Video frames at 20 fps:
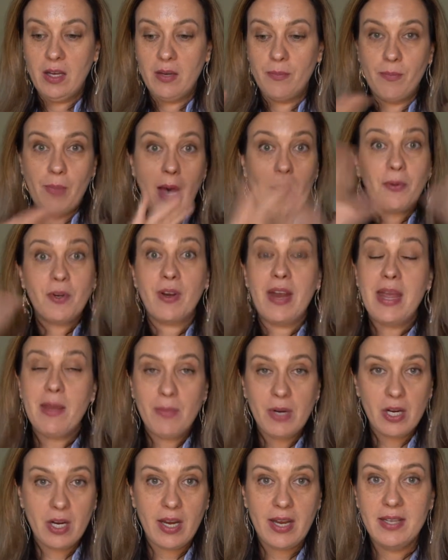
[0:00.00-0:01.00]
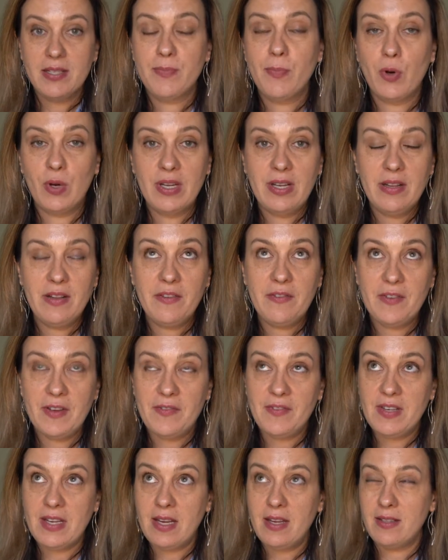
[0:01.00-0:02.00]
Bob Kramer, he's born in the
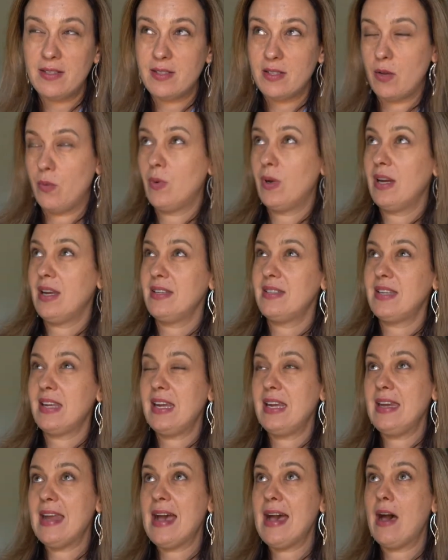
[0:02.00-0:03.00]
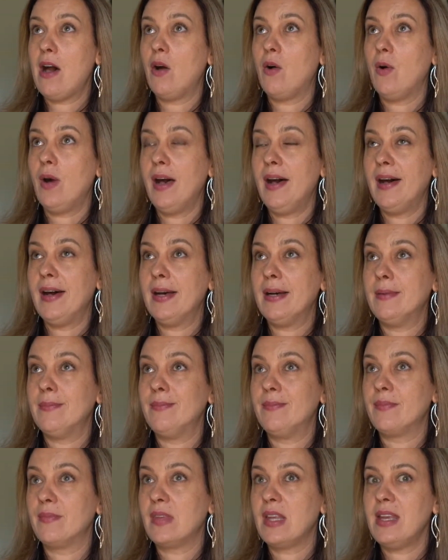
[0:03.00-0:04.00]
50s, so what is he now?
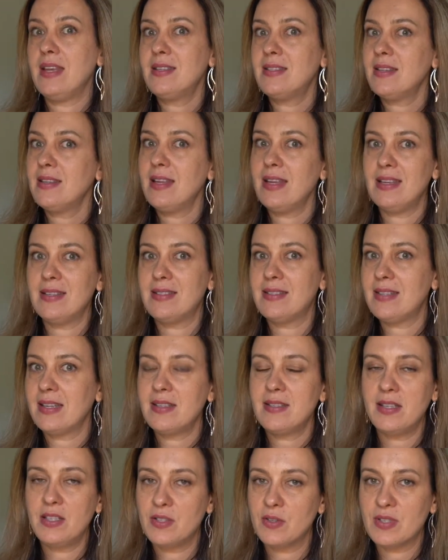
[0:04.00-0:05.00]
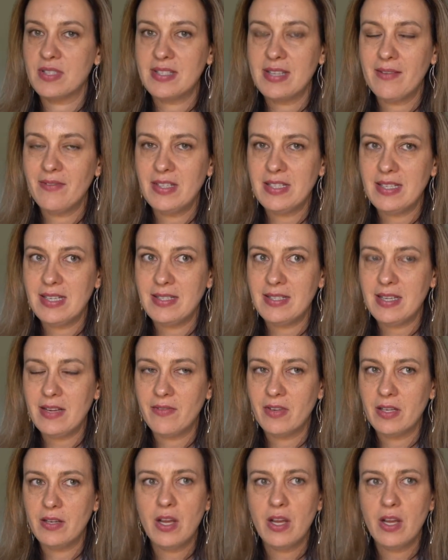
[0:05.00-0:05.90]
He's in his 60s or 70s even.